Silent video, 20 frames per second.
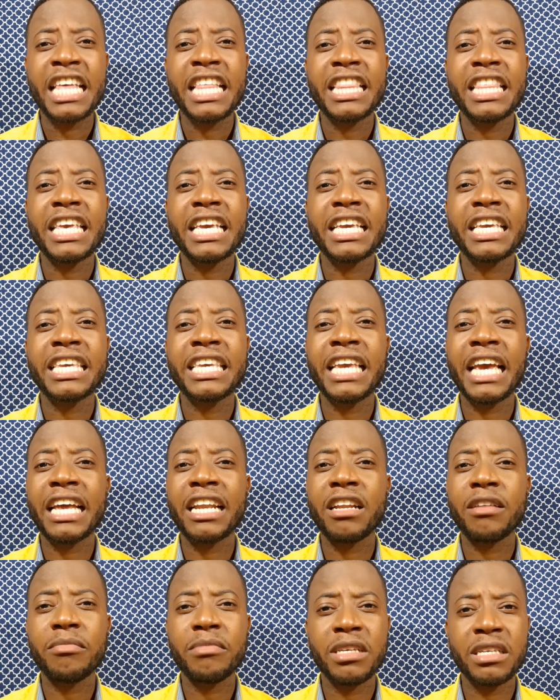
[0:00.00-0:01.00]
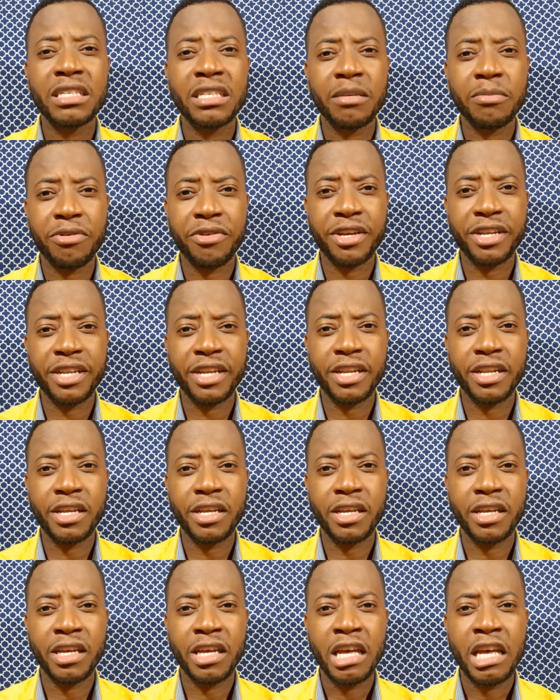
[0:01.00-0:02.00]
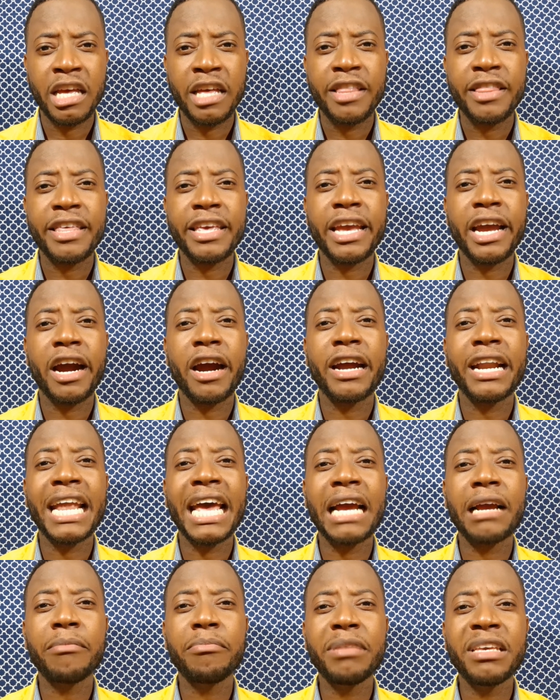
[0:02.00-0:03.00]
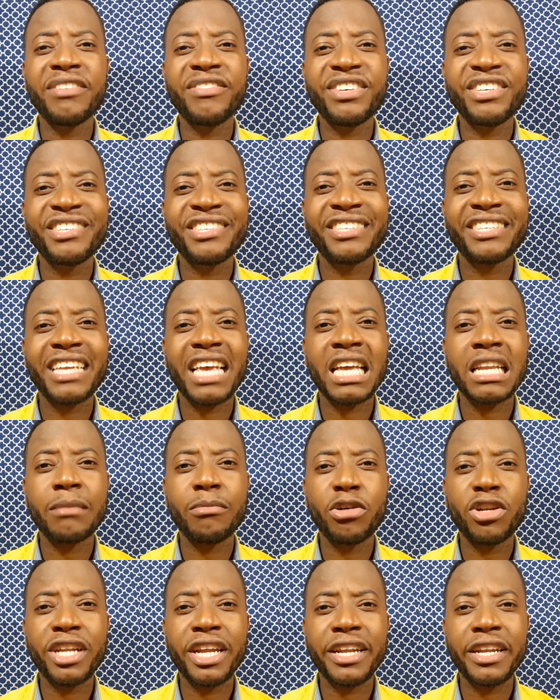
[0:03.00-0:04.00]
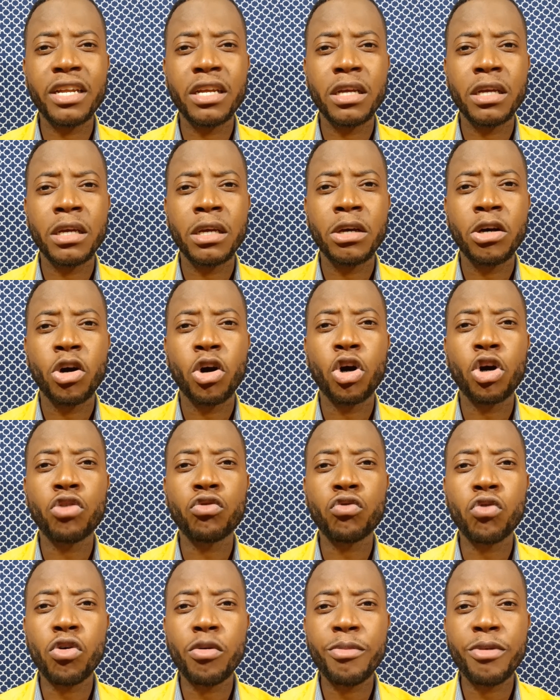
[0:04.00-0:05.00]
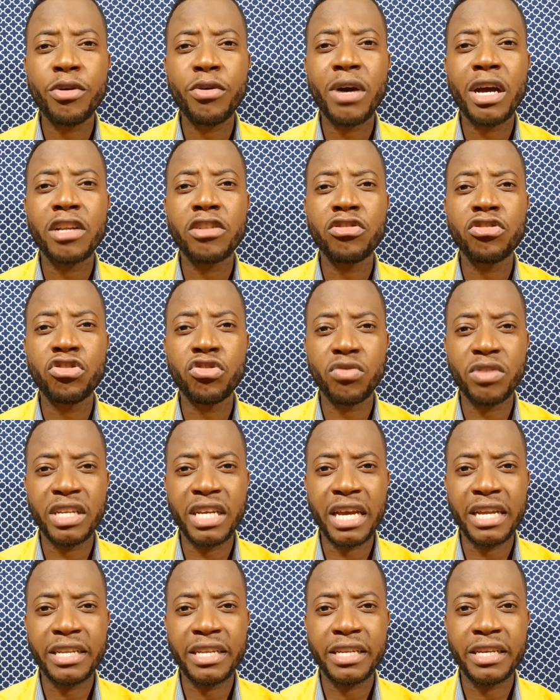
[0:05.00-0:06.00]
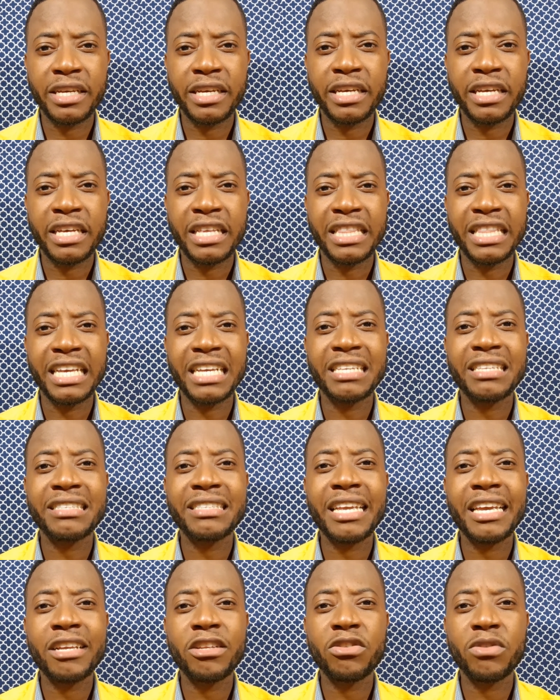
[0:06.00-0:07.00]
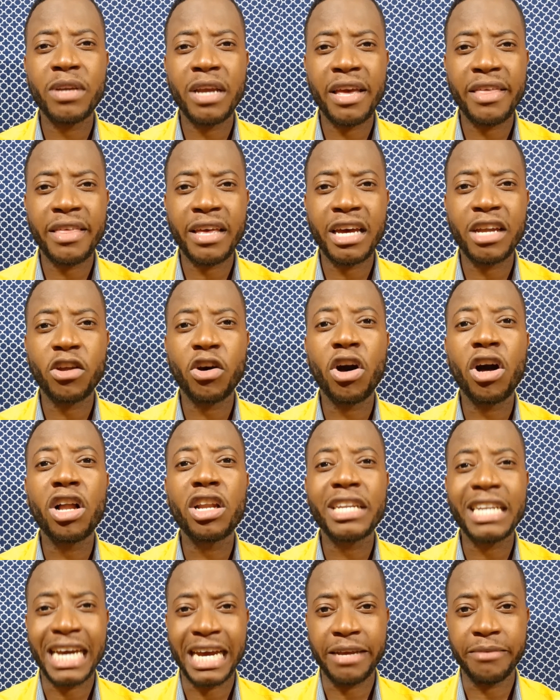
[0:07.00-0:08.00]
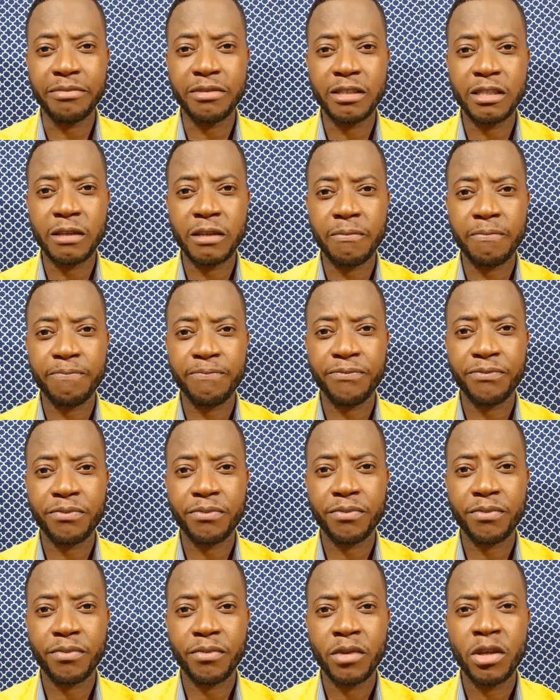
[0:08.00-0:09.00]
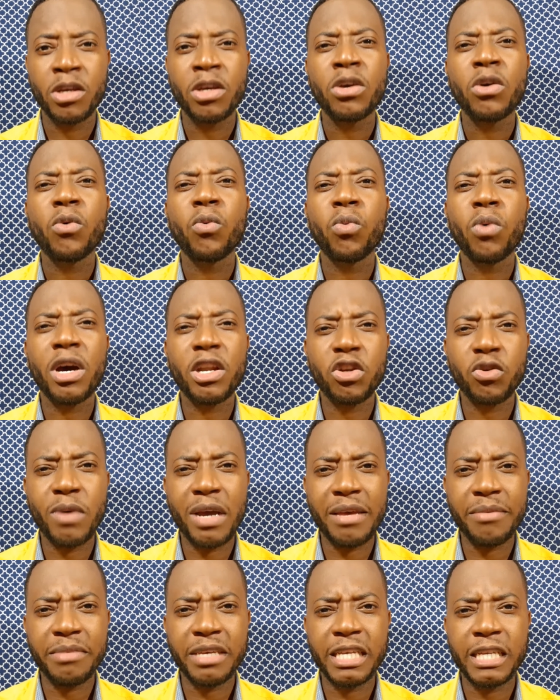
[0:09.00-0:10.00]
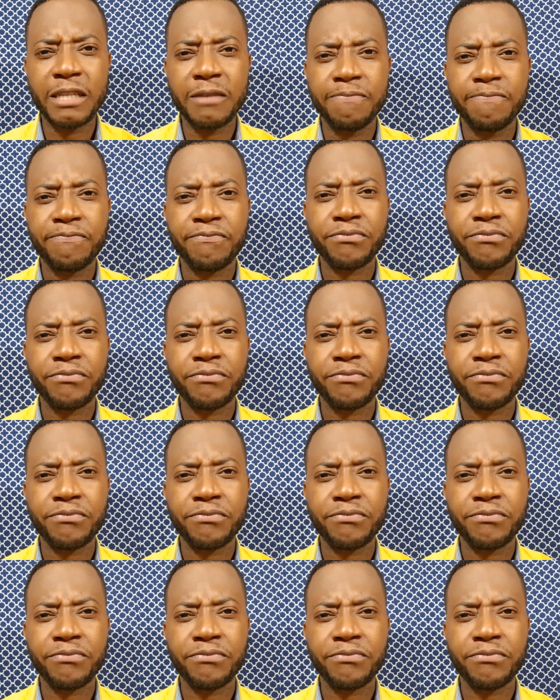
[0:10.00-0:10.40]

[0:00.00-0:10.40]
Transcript: They cannot be separated. They are like Beavis and Butthead or Romeo and Juliet. They stay together at all times. What do I mean?